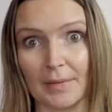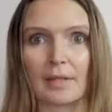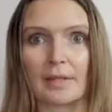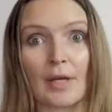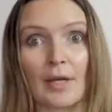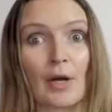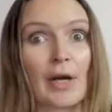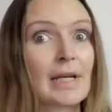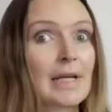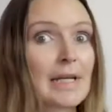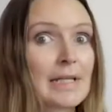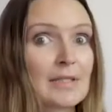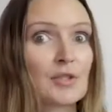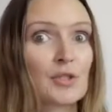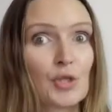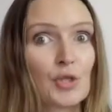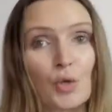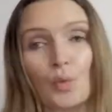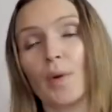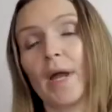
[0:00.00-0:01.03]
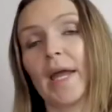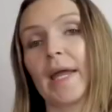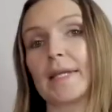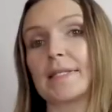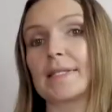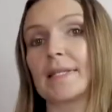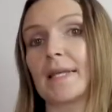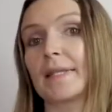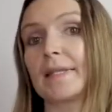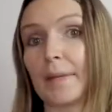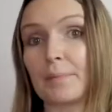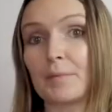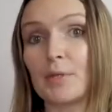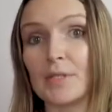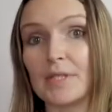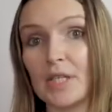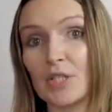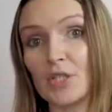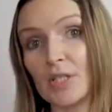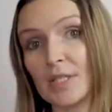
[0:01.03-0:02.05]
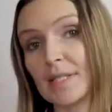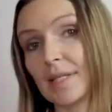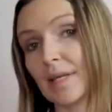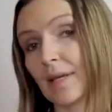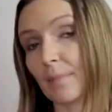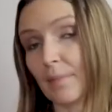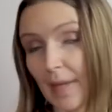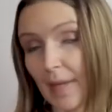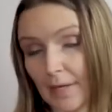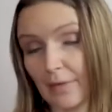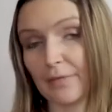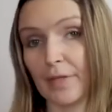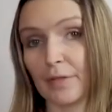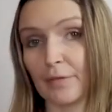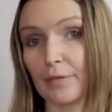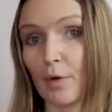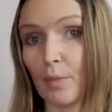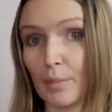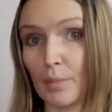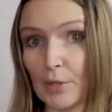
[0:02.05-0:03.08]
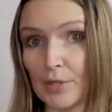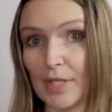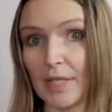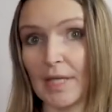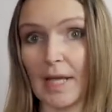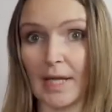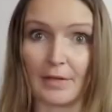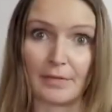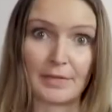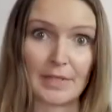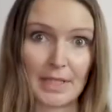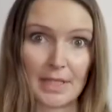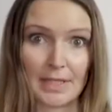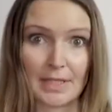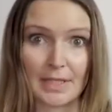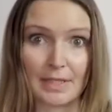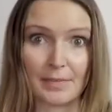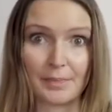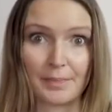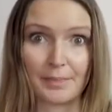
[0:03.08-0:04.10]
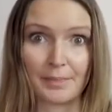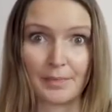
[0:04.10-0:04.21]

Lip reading: There are at least 2 ways that musicians can benefit from music NFTs: